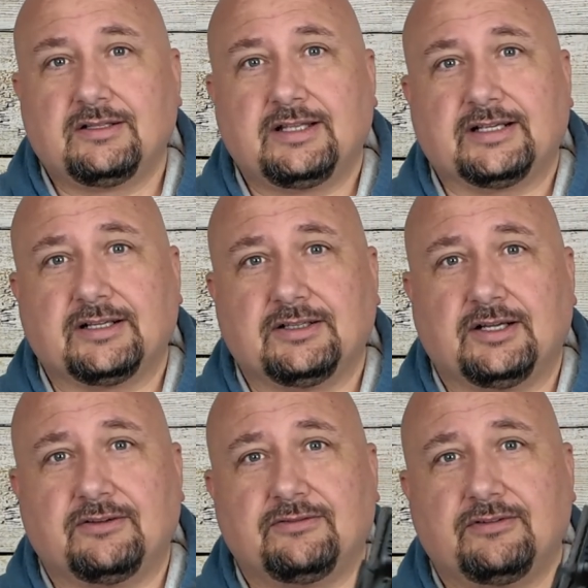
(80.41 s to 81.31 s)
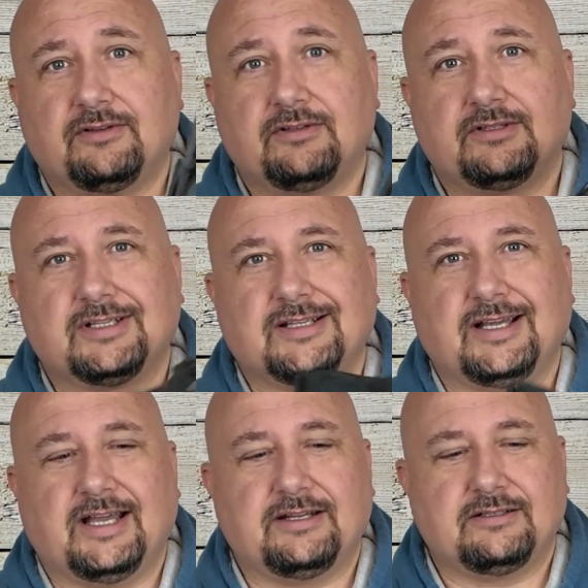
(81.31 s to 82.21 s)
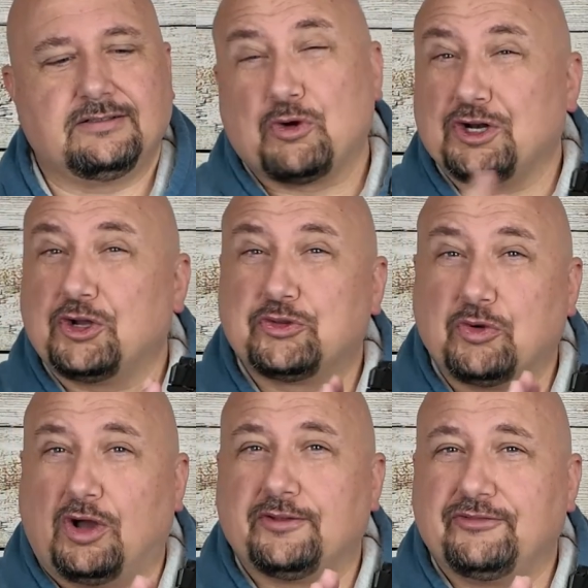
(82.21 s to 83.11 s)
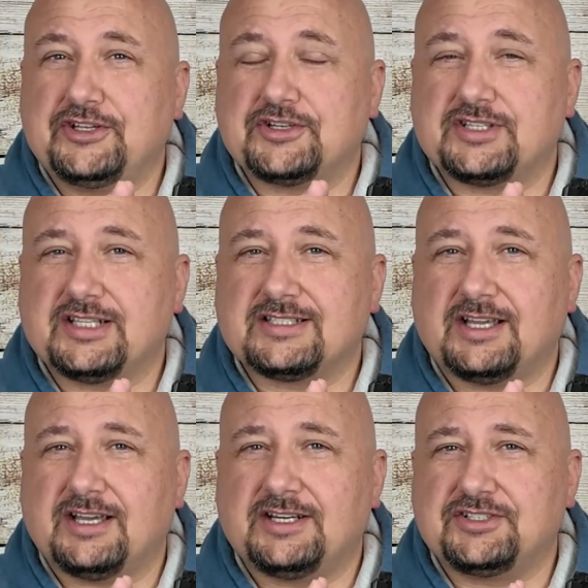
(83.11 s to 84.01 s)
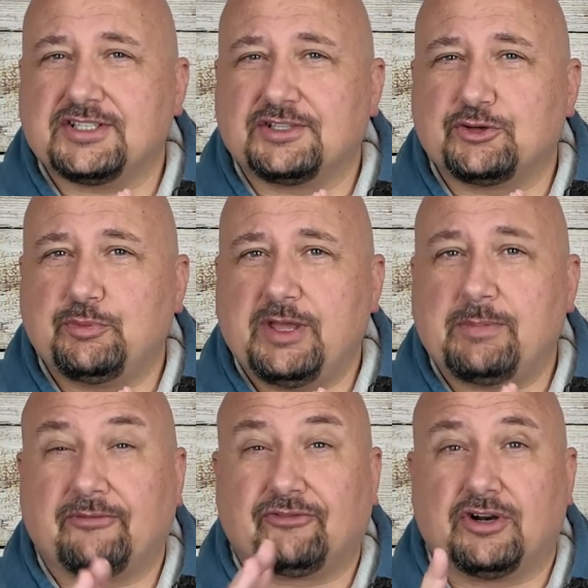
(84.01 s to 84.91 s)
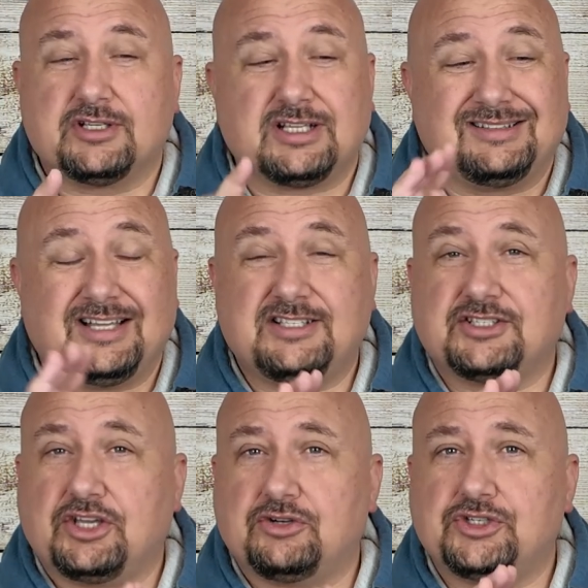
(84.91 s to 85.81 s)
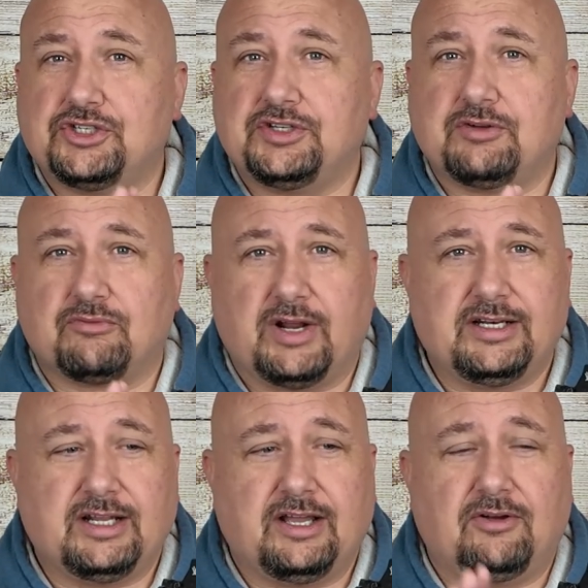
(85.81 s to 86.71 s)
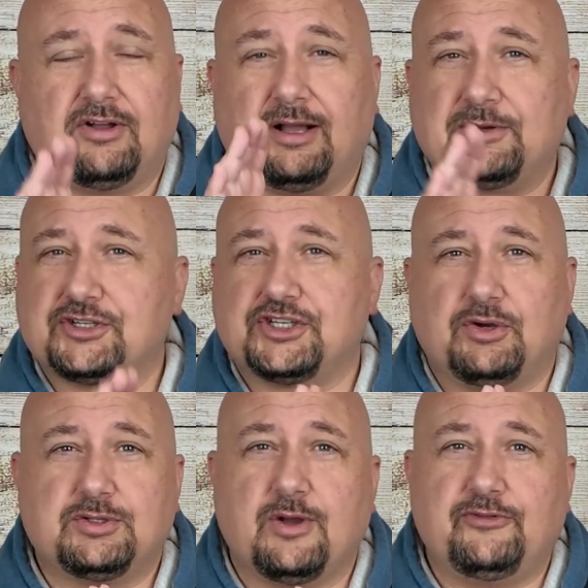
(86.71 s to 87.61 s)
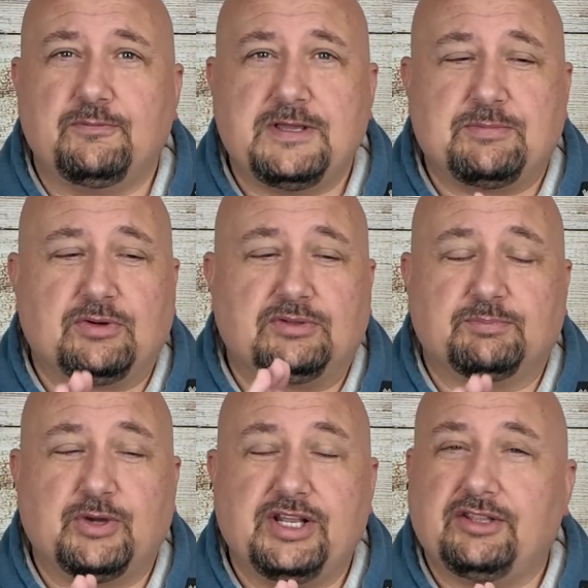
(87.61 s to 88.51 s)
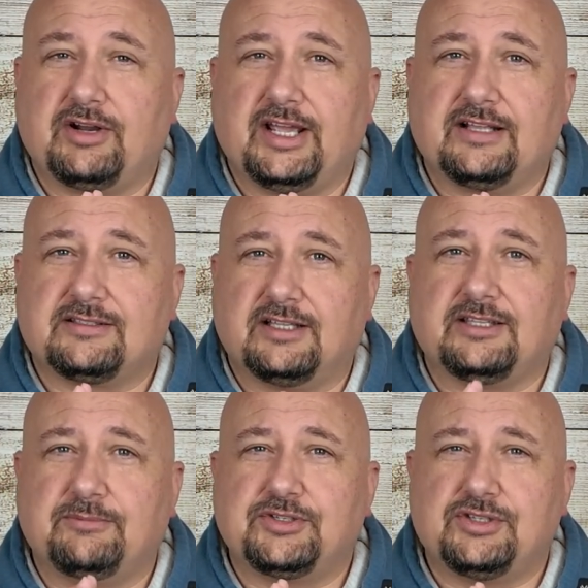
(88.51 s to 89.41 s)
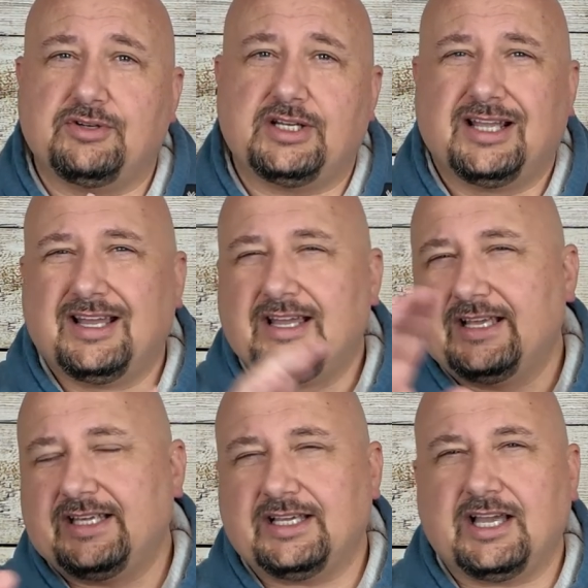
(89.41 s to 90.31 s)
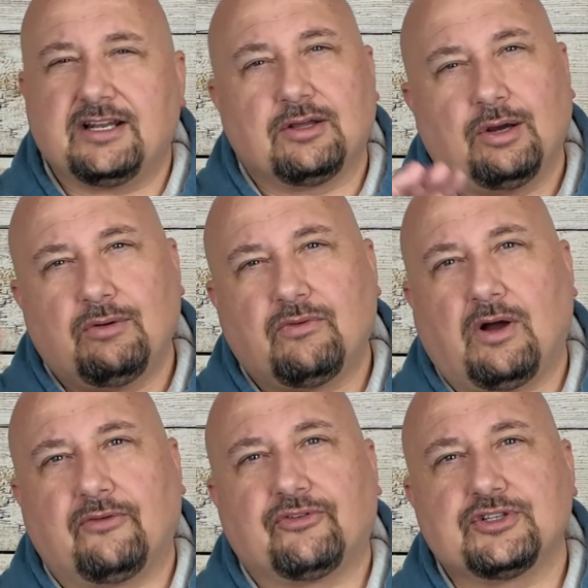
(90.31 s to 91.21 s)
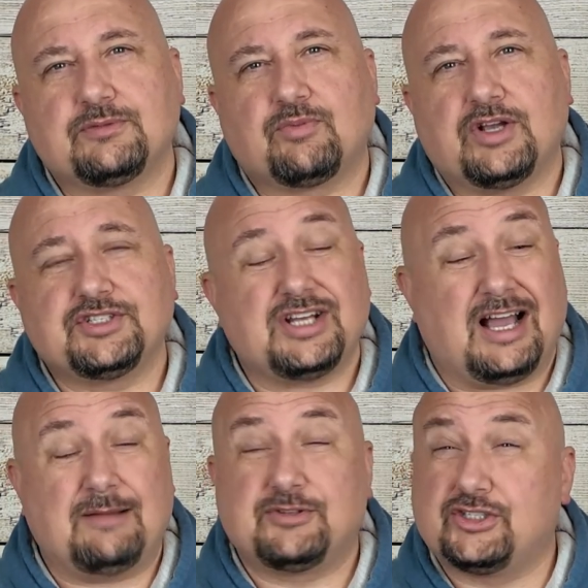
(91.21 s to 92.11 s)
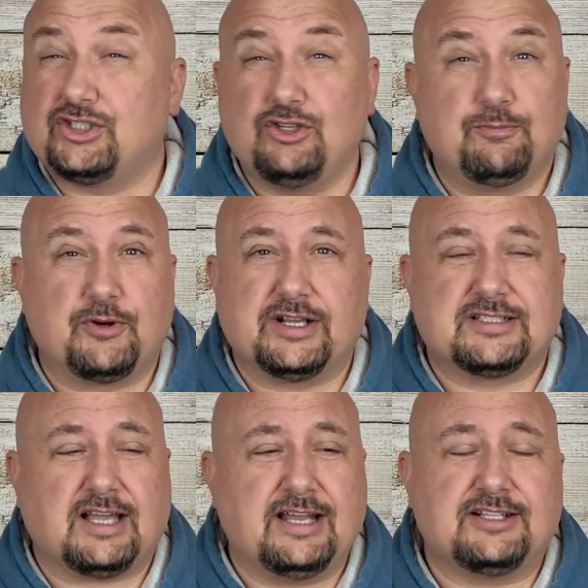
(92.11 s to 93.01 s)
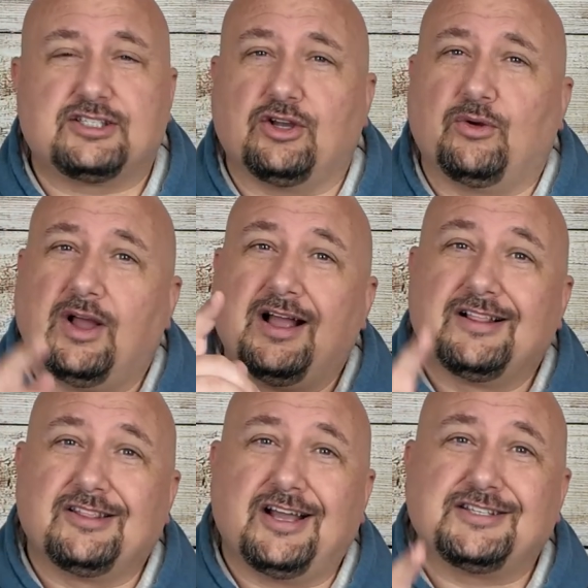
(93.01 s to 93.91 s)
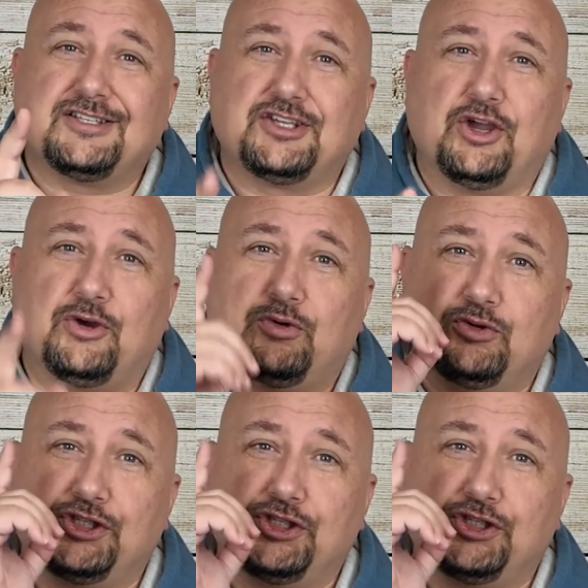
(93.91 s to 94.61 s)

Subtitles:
like a glove. Look at that. We're going to go through all the features of this gun in just a little bit, but first, let's go shoot it right now. I'm going to show it to a few people, put it in their hands, let them shoot it, and get kind of the overall first impression. I'm super excited, so let's go